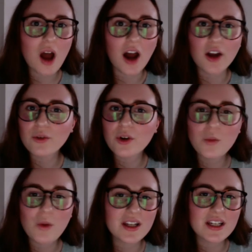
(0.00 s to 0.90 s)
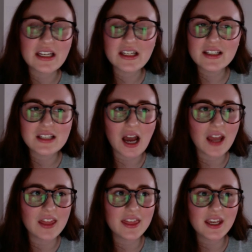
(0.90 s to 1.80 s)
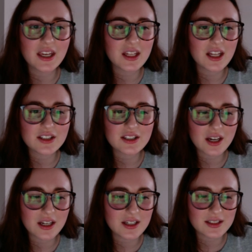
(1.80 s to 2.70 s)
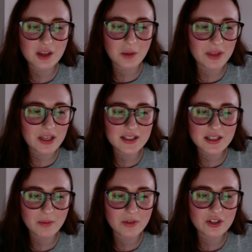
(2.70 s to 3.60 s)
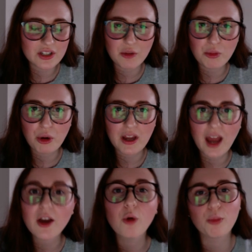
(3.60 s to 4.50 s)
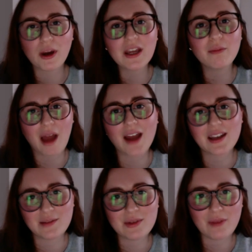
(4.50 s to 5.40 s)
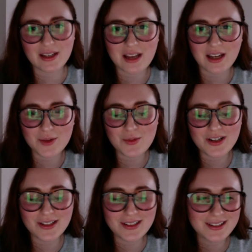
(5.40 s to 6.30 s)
don't know what it is. I think it's like something similar to like Breaking Bad can be my second one.